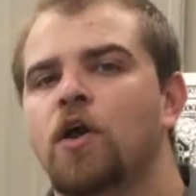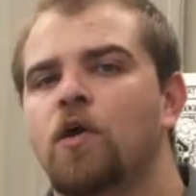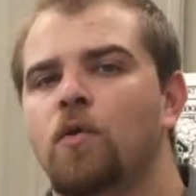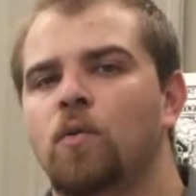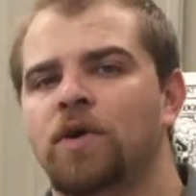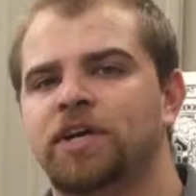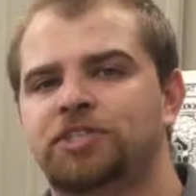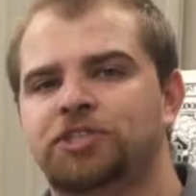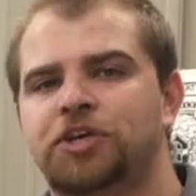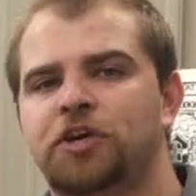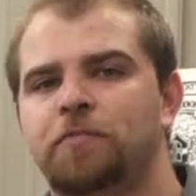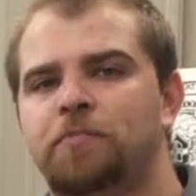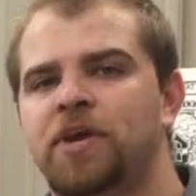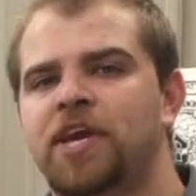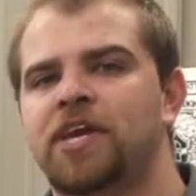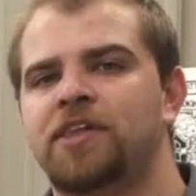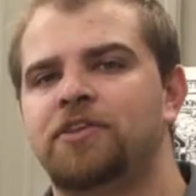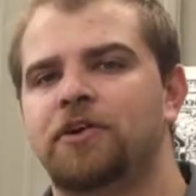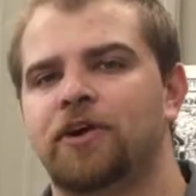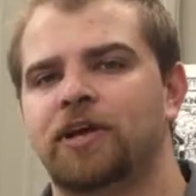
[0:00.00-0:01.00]
which could
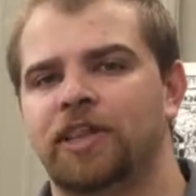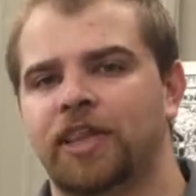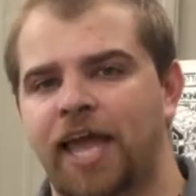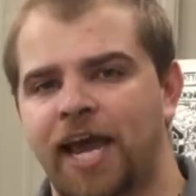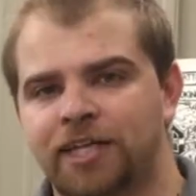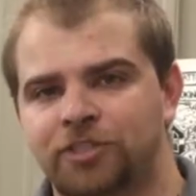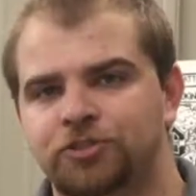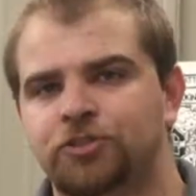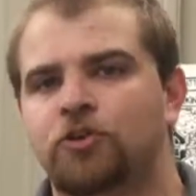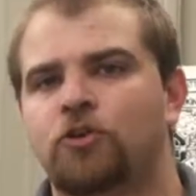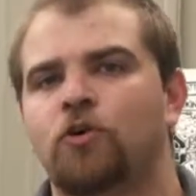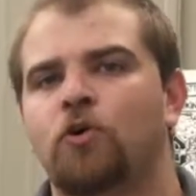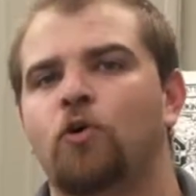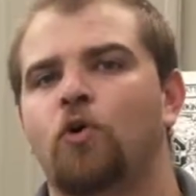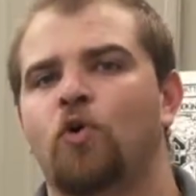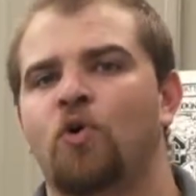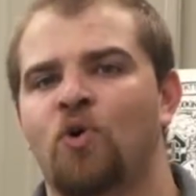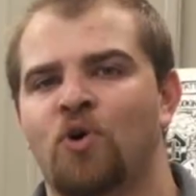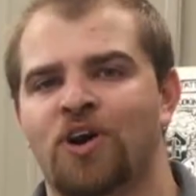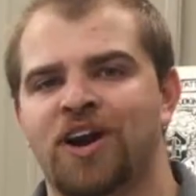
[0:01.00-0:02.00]
be either electrical
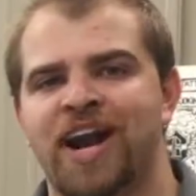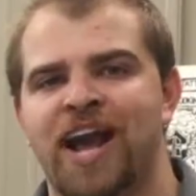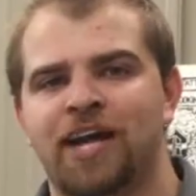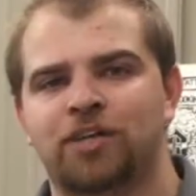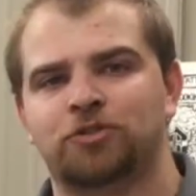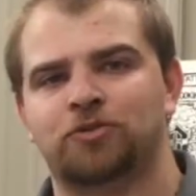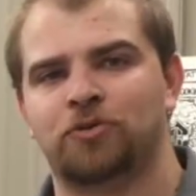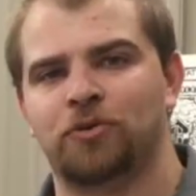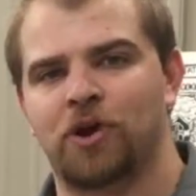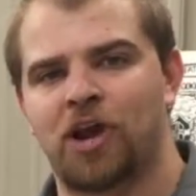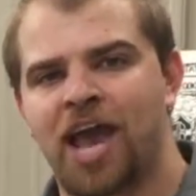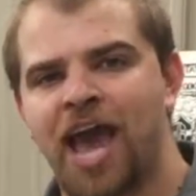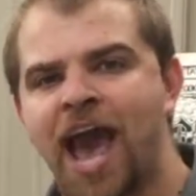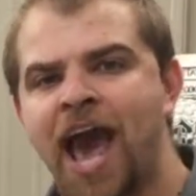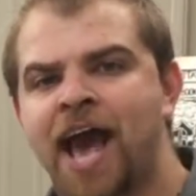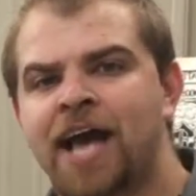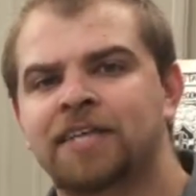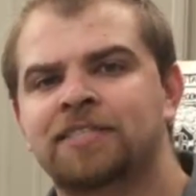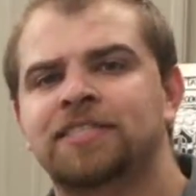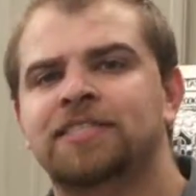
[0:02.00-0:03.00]
or natural
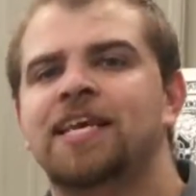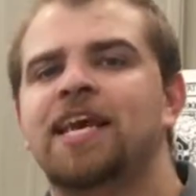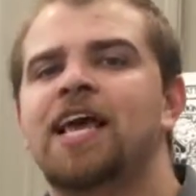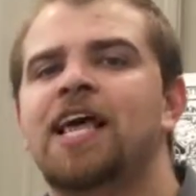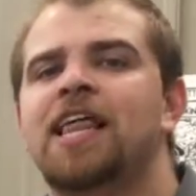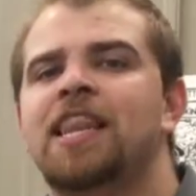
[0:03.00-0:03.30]
gas,